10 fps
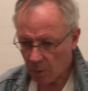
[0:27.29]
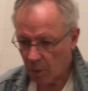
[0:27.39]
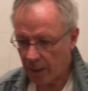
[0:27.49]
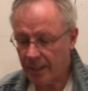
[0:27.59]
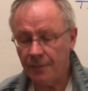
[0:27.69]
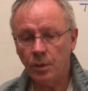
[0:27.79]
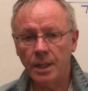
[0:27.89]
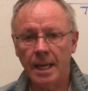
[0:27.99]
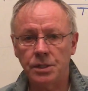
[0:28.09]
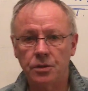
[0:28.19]
Well, I'll give you
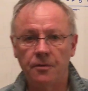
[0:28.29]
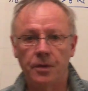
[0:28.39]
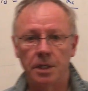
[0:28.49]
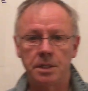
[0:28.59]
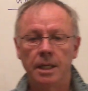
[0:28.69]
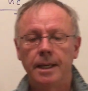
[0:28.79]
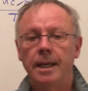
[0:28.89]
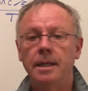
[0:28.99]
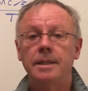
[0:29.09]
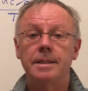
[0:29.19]
an answer first
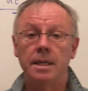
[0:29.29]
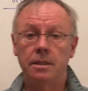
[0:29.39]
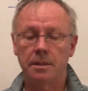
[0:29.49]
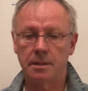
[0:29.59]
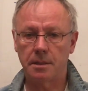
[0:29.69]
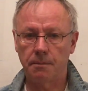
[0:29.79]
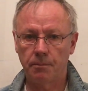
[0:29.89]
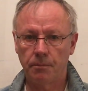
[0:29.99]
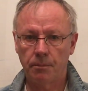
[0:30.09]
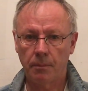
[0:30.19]
in a sentence,
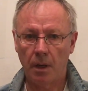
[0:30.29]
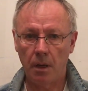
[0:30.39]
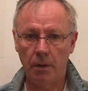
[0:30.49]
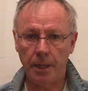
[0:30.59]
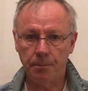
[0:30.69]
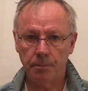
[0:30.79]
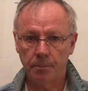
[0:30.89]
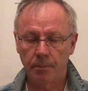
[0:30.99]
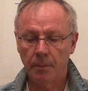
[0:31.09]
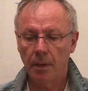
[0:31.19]
all right?
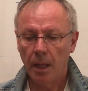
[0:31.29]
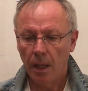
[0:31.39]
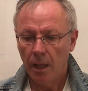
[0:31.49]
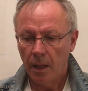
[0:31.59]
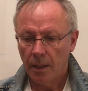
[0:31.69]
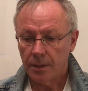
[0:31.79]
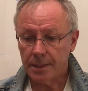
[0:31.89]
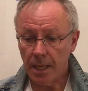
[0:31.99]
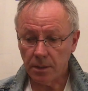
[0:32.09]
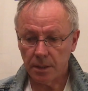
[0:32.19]
The
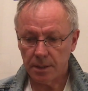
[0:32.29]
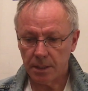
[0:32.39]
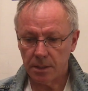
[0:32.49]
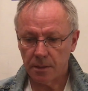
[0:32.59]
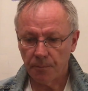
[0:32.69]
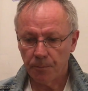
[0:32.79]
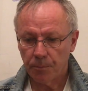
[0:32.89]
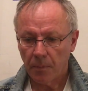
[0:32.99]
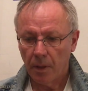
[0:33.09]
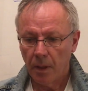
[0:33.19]
sentence is,
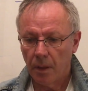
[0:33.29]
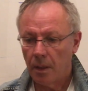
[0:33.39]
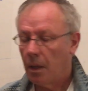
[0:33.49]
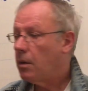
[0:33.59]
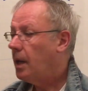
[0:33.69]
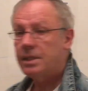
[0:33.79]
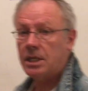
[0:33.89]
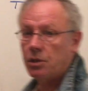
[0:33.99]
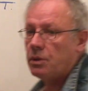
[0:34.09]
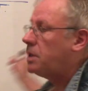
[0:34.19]
it's actually